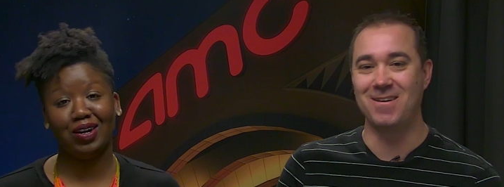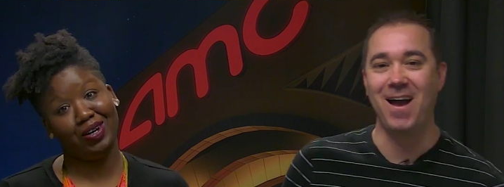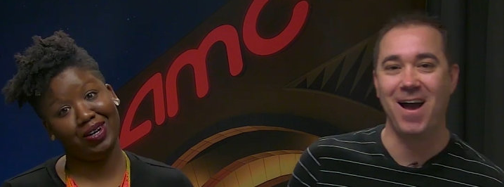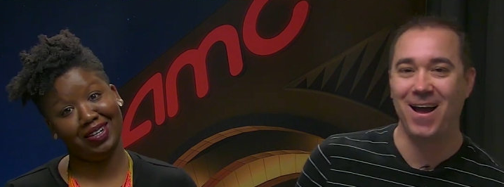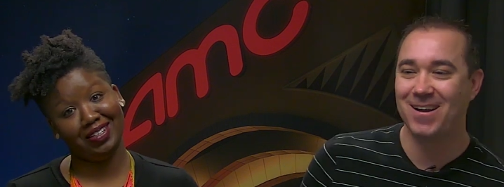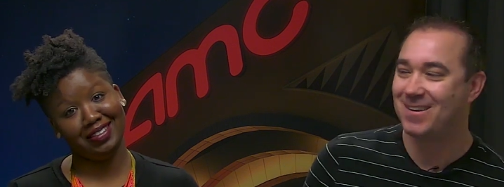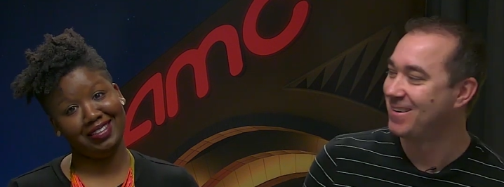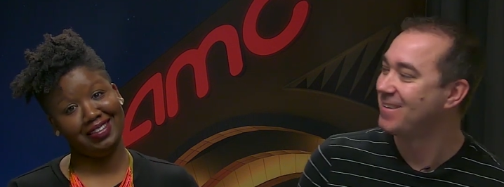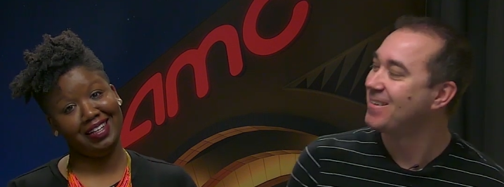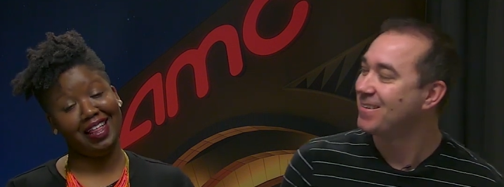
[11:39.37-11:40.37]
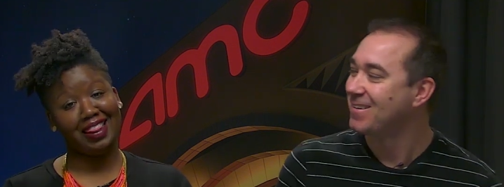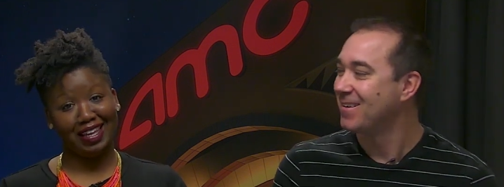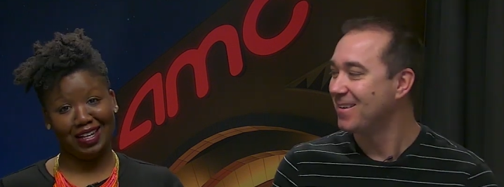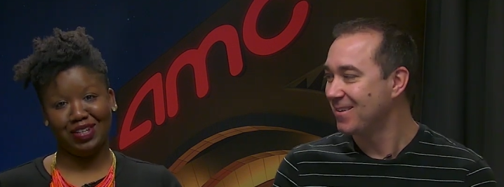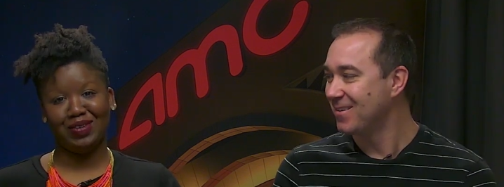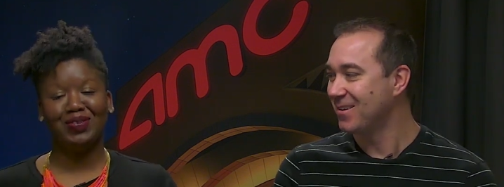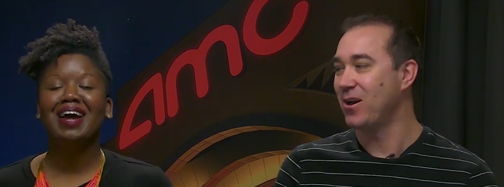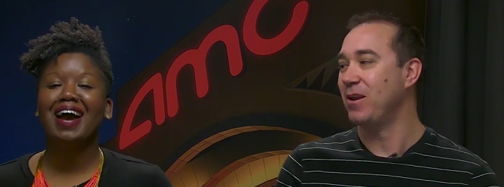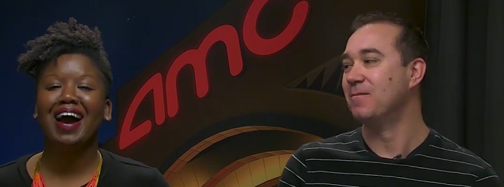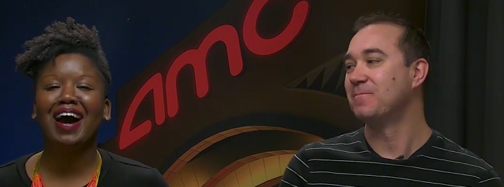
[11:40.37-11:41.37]
Speaker 1: at all. Thank you.
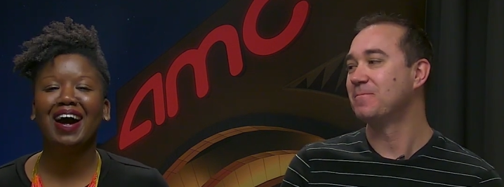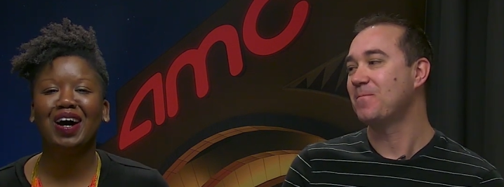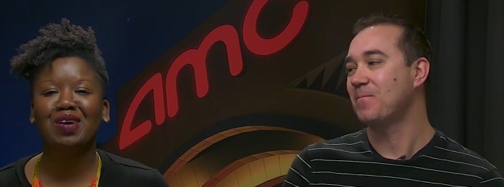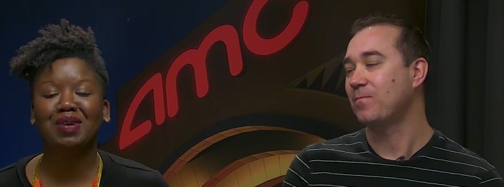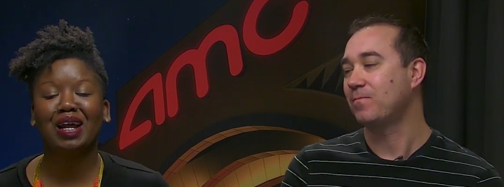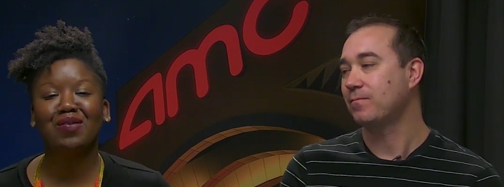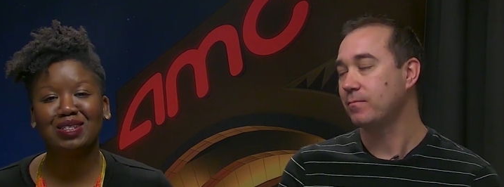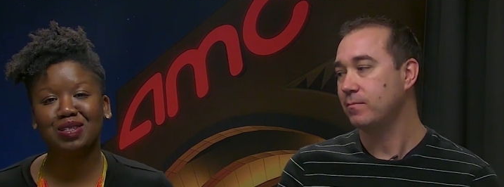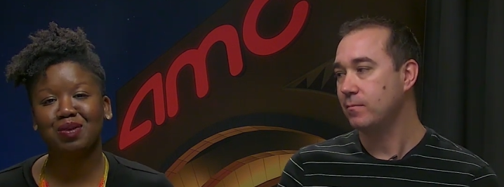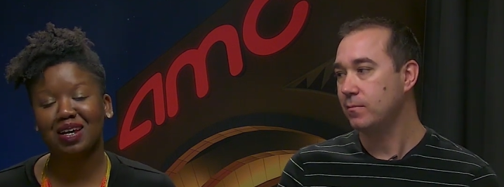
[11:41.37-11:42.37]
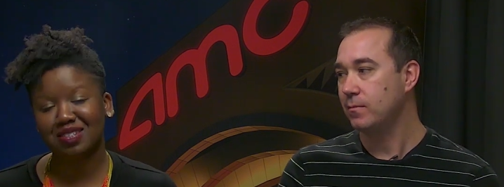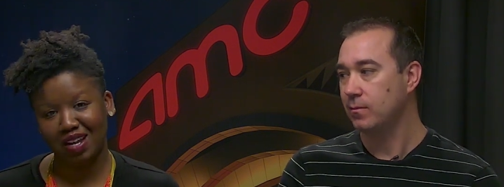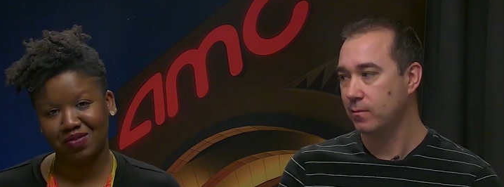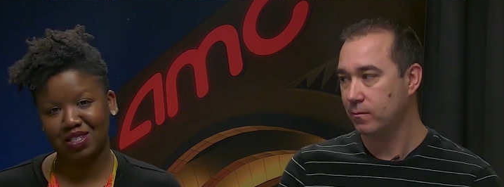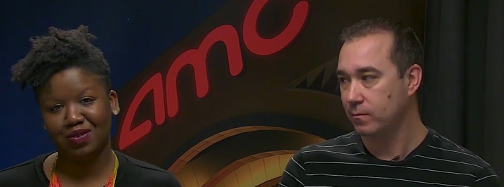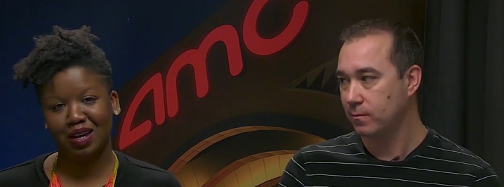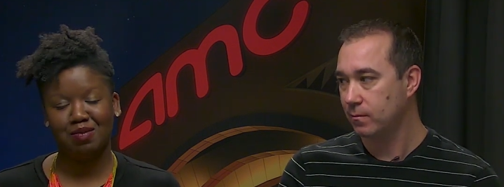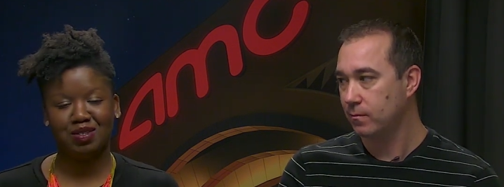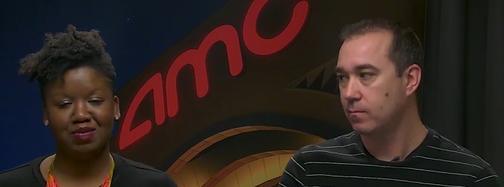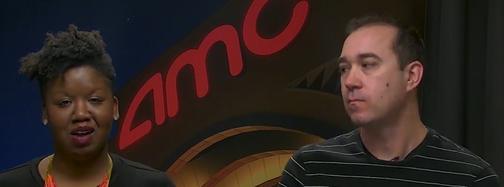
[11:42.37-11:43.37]
Good. Um, but I went to the press conference for
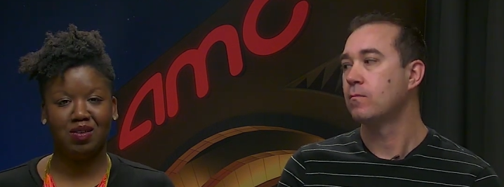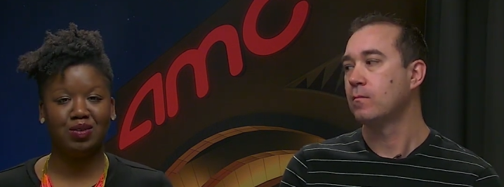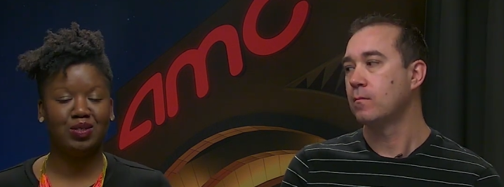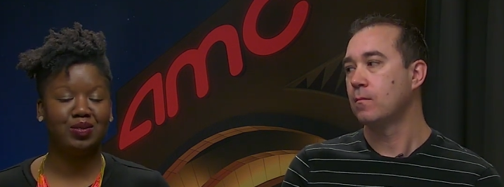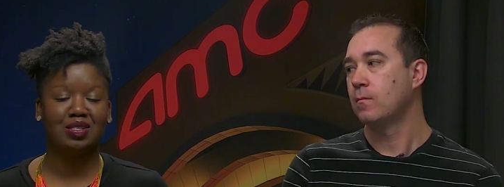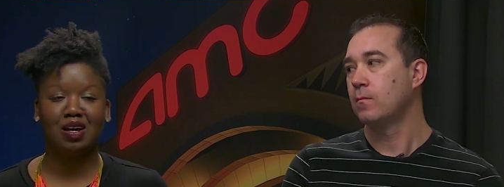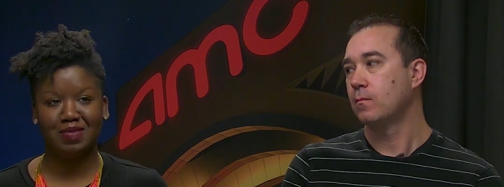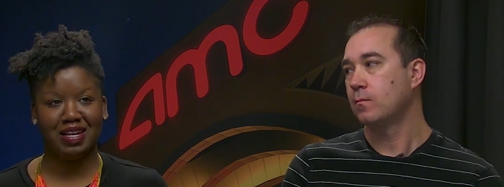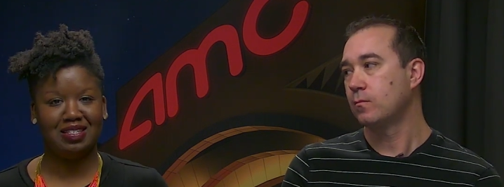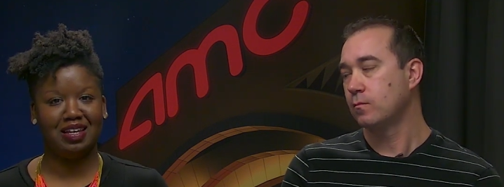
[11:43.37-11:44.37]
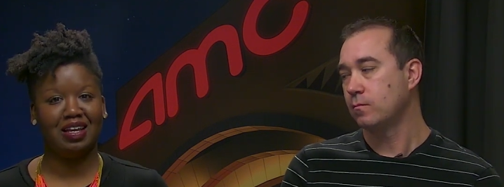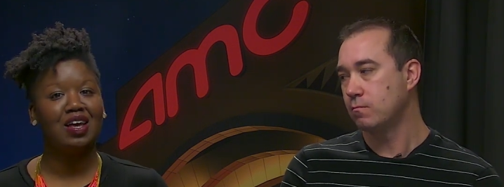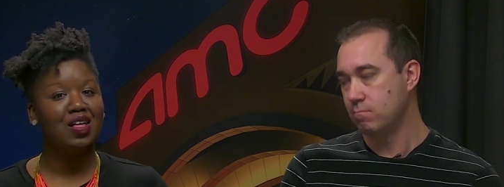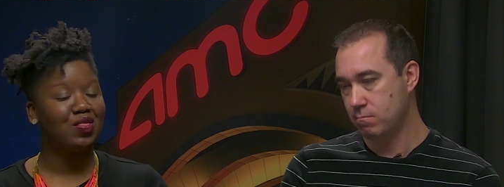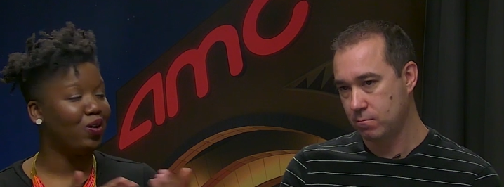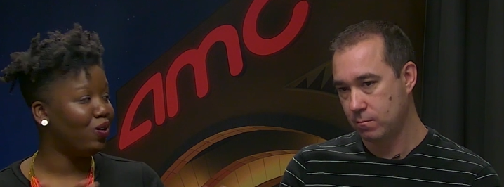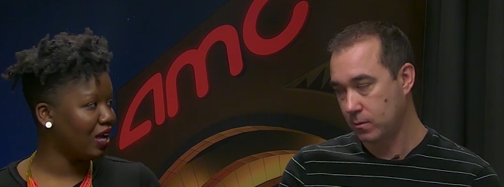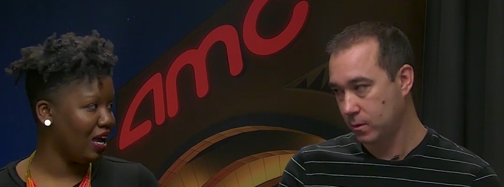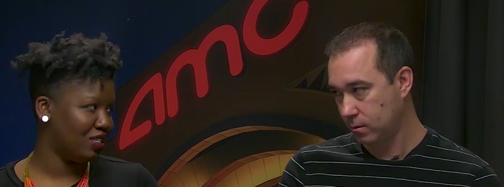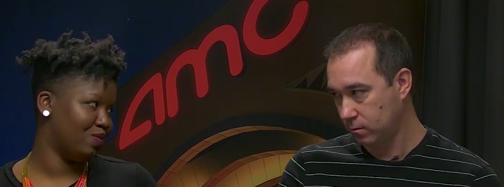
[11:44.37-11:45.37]
Captain Marvel, which was amazing. Mm-hmm. The whole
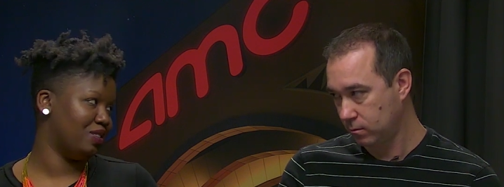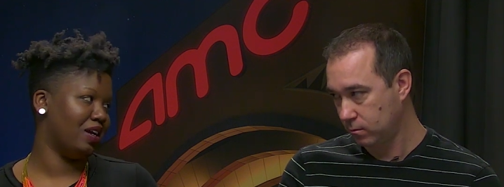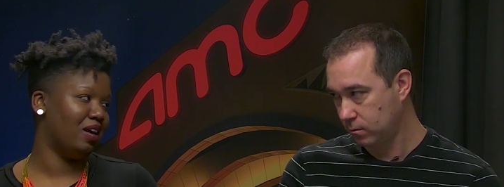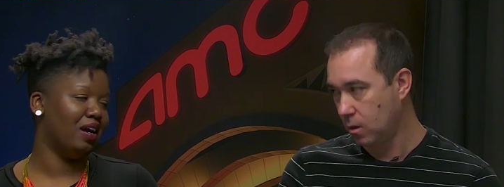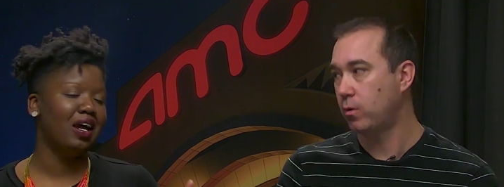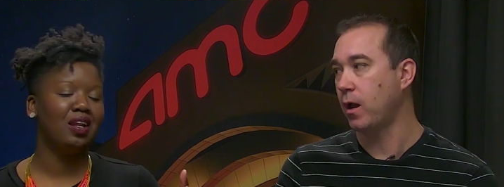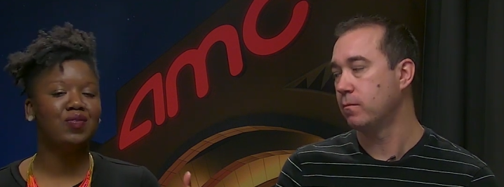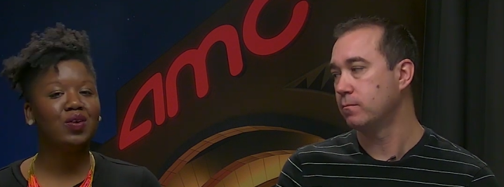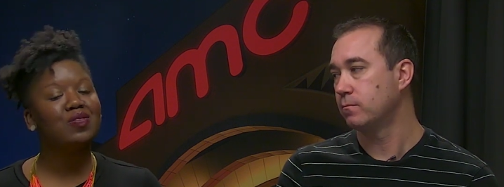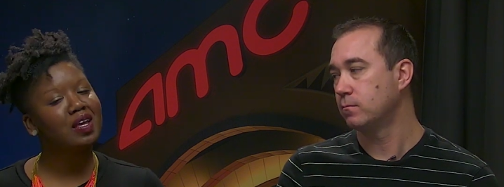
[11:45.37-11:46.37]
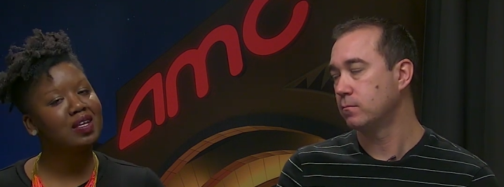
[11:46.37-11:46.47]
cast was there. Okay. And a few